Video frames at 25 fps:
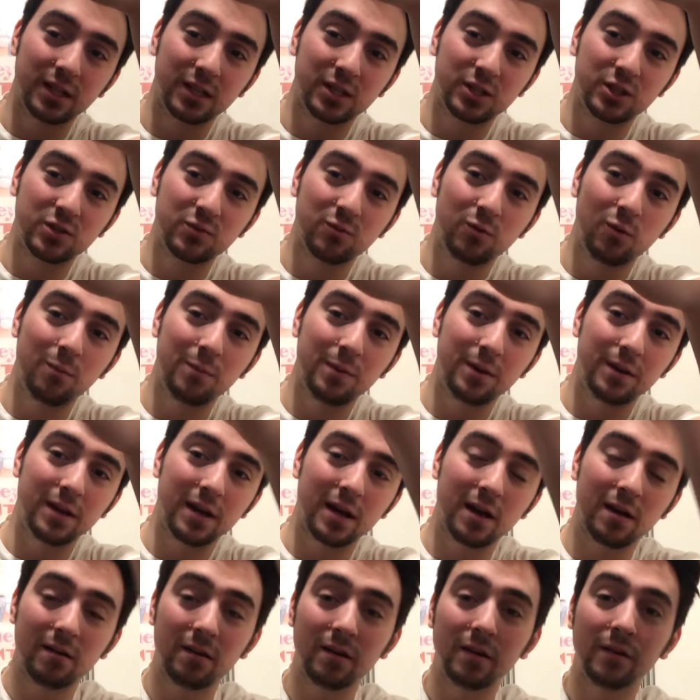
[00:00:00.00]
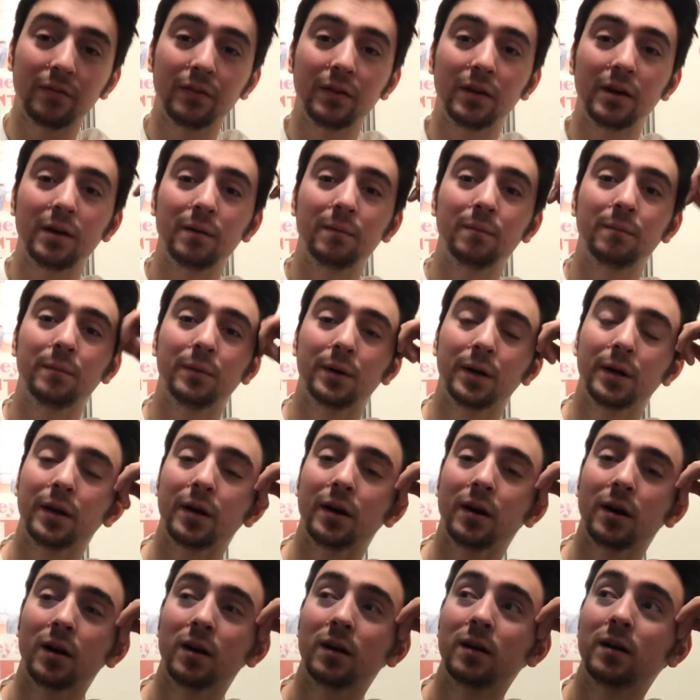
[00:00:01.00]
like swooping down on them.
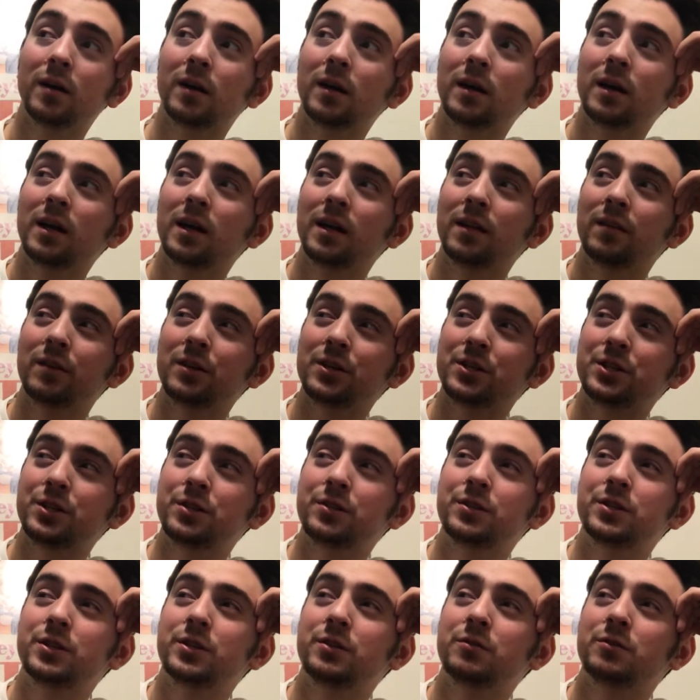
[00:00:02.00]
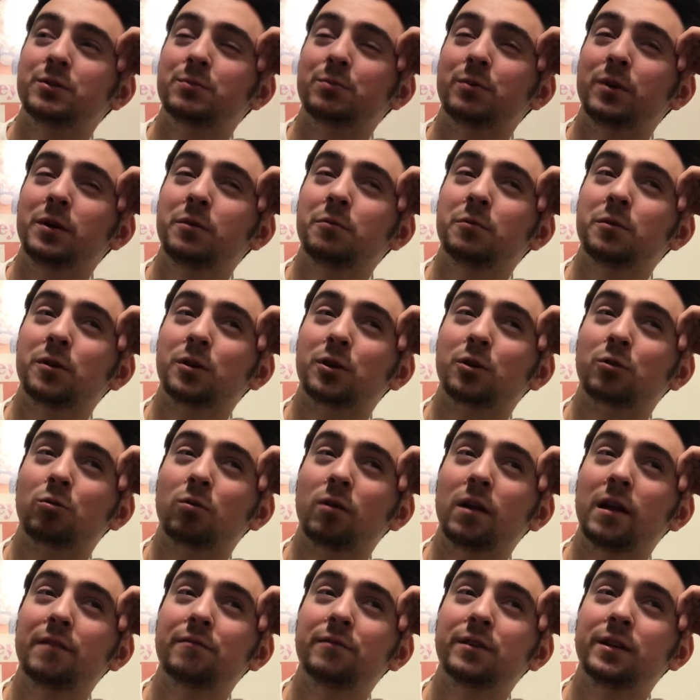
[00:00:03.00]
But this issue is pretty weird.
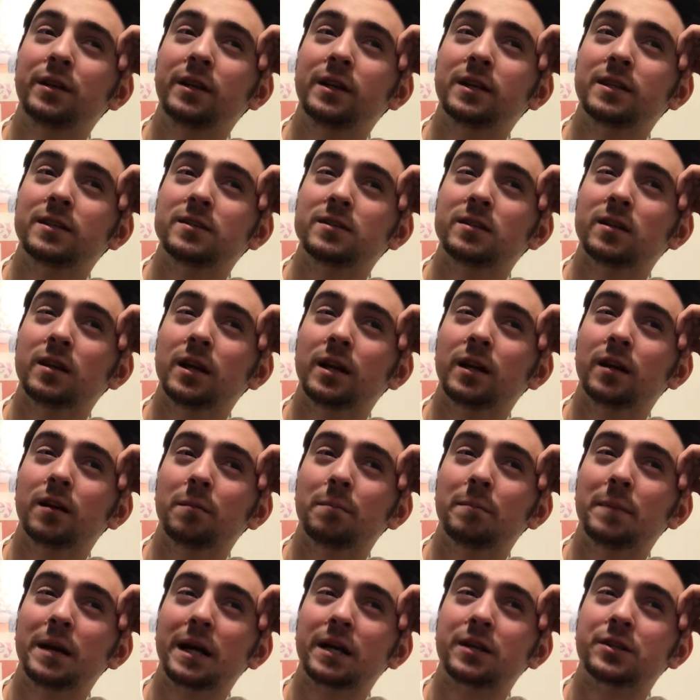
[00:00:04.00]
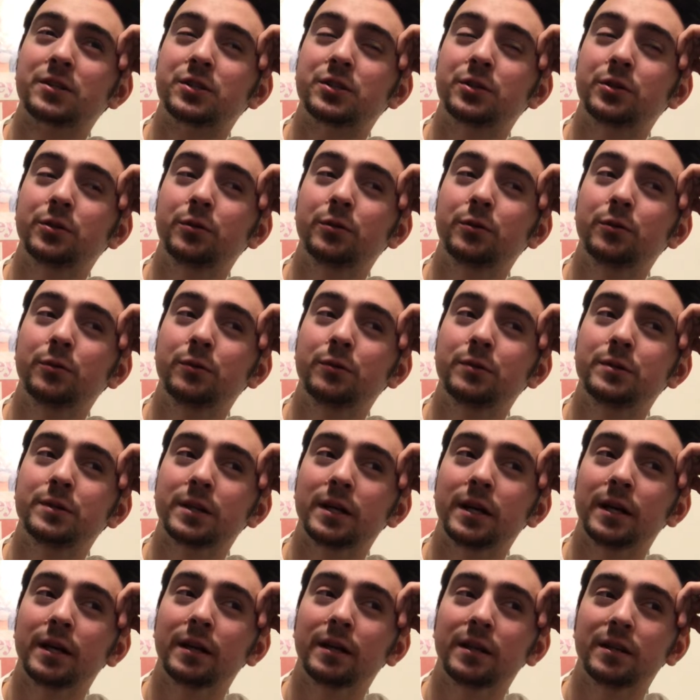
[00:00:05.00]
Kraven gets like a mech suit,
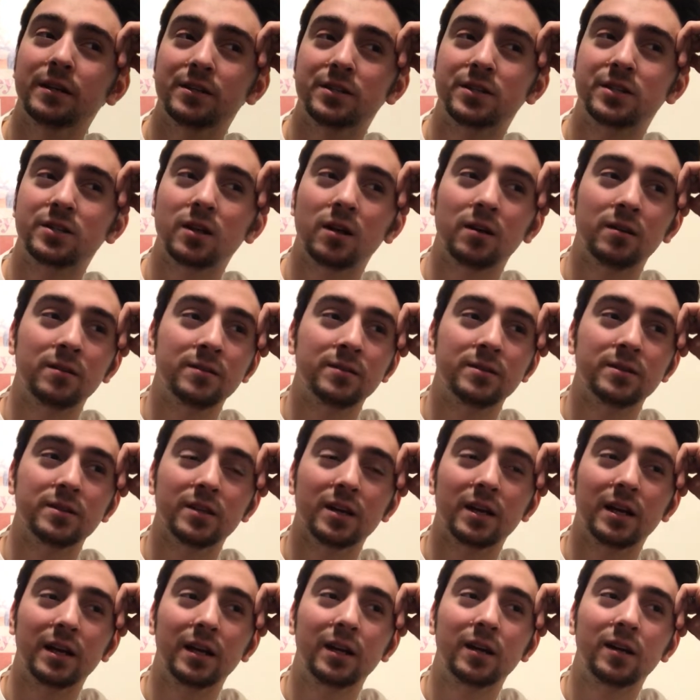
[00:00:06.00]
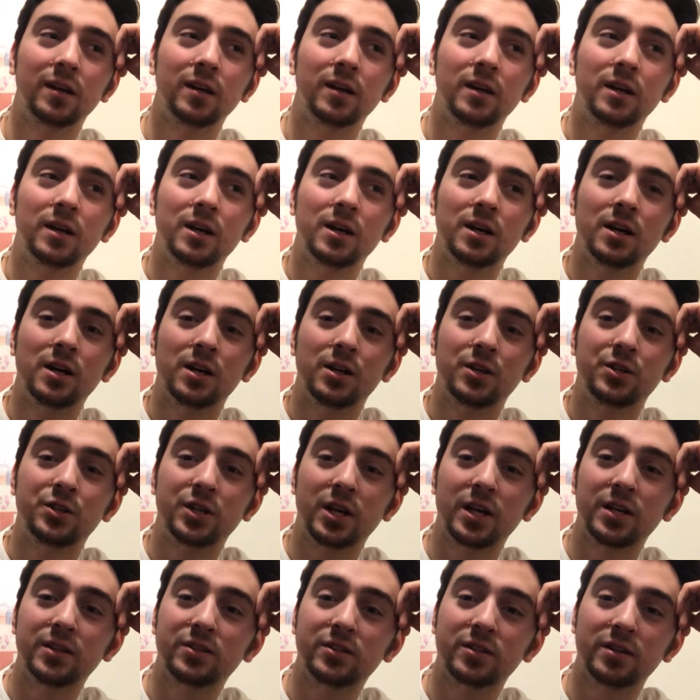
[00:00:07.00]
and his son's like
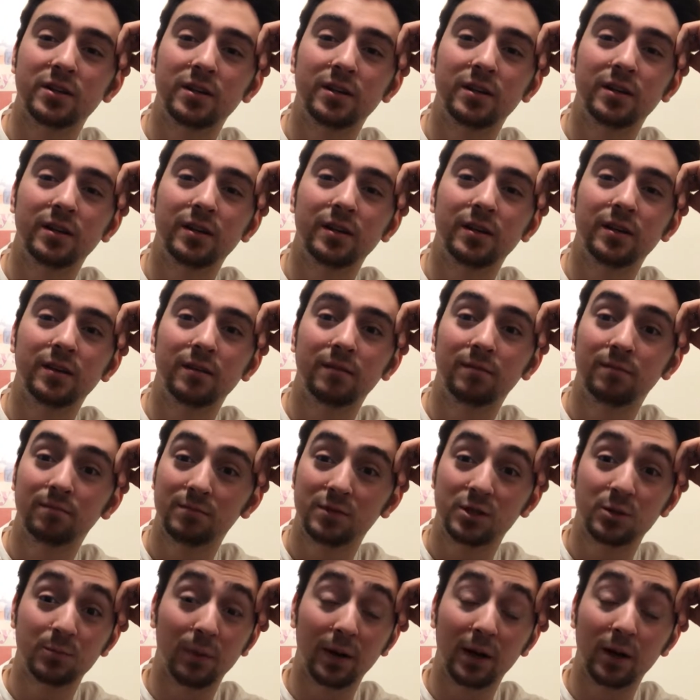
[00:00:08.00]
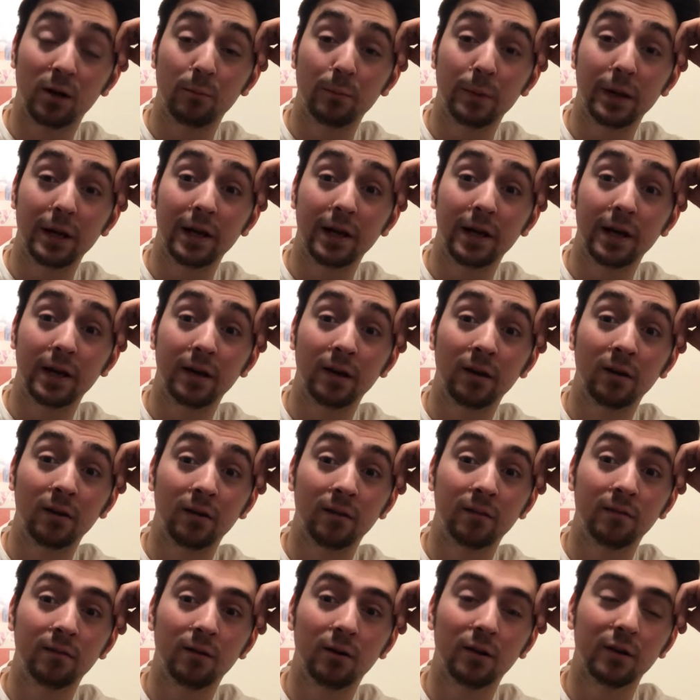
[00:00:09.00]
chasing Spider-Man,
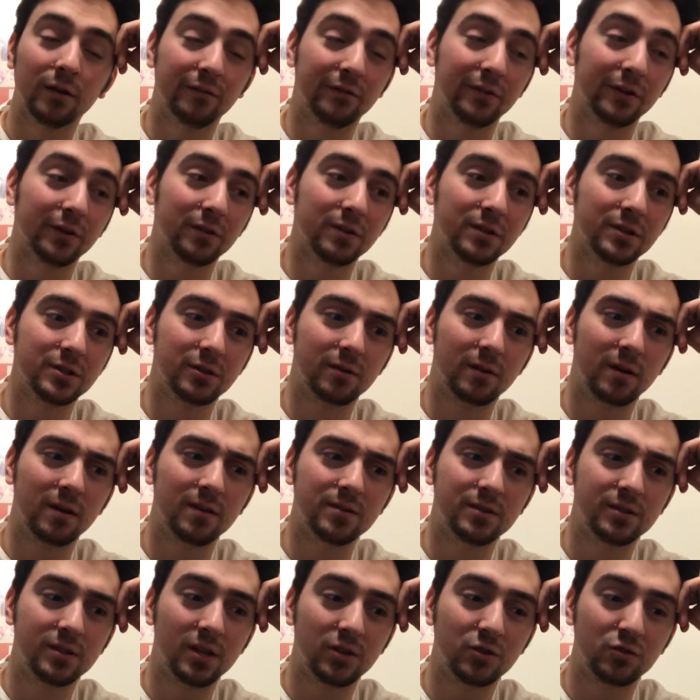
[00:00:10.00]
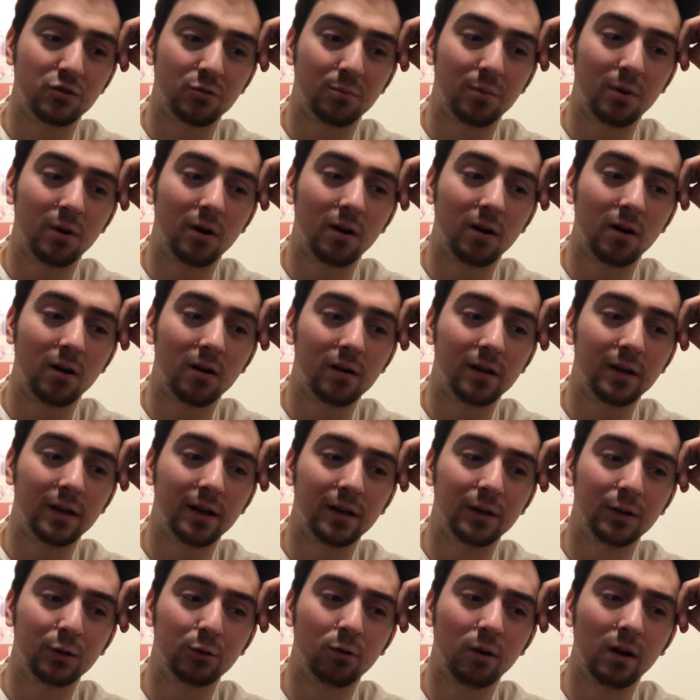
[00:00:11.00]
and all the villains are on Central Park,
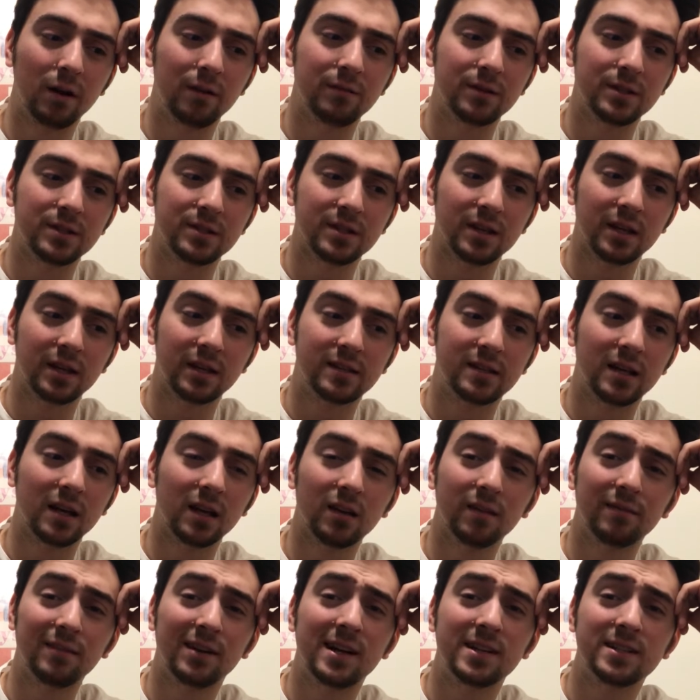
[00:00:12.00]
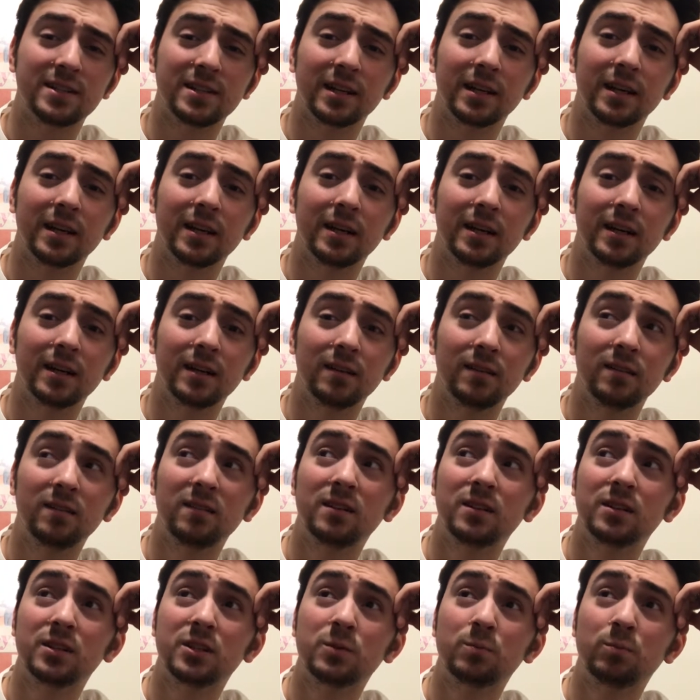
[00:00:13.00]
and Kraven's like televising it.
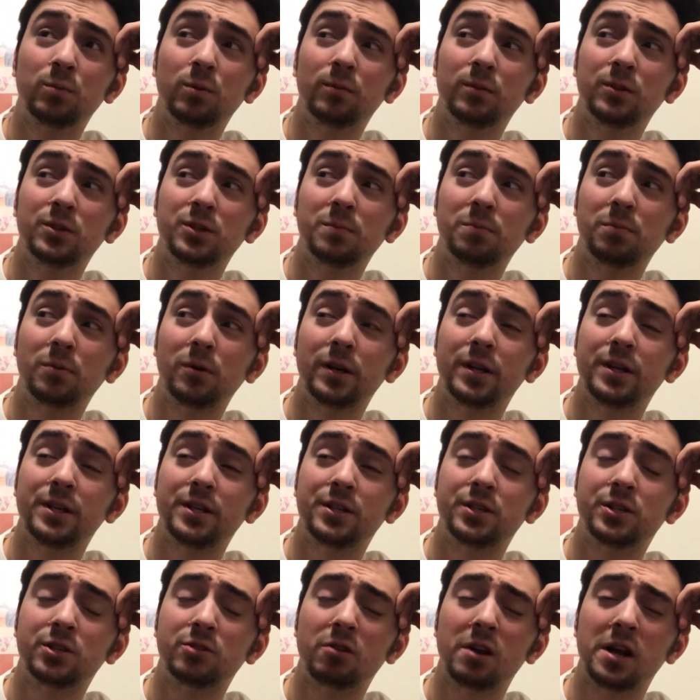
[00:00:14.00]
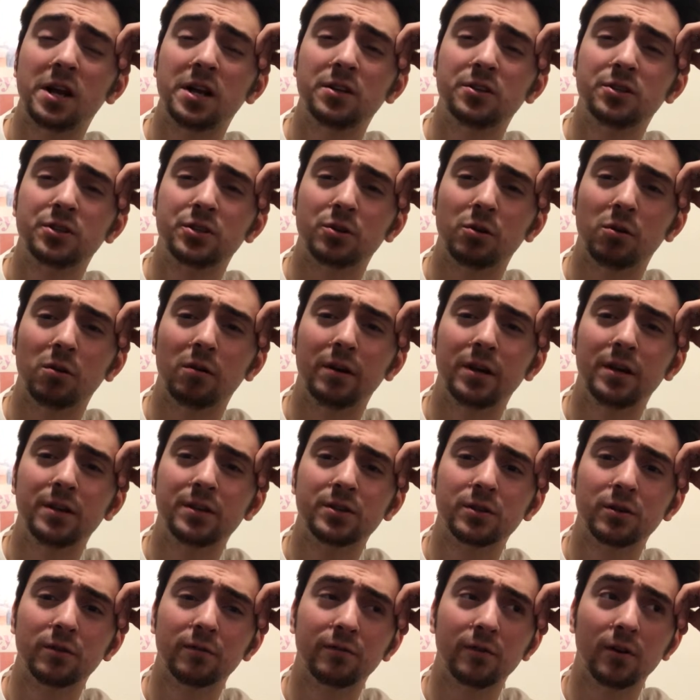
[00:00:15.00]
It's a pretty strange story
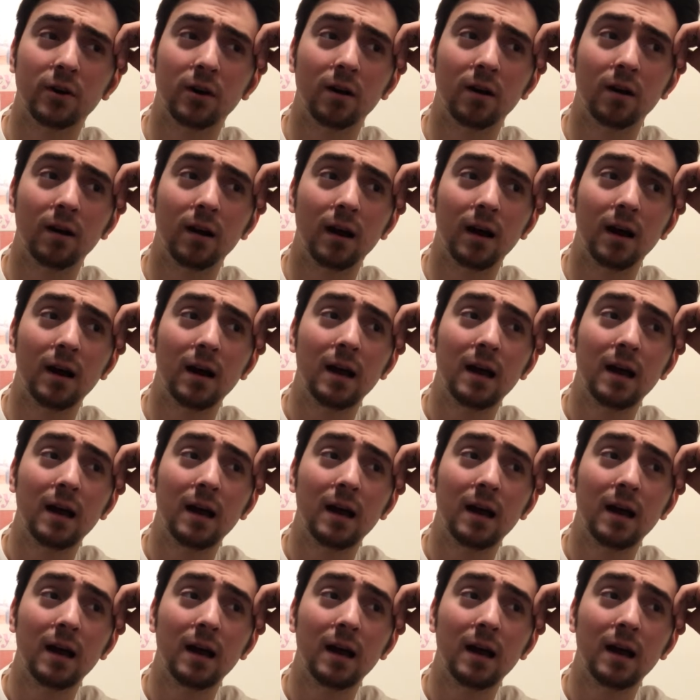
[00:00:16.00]
so far.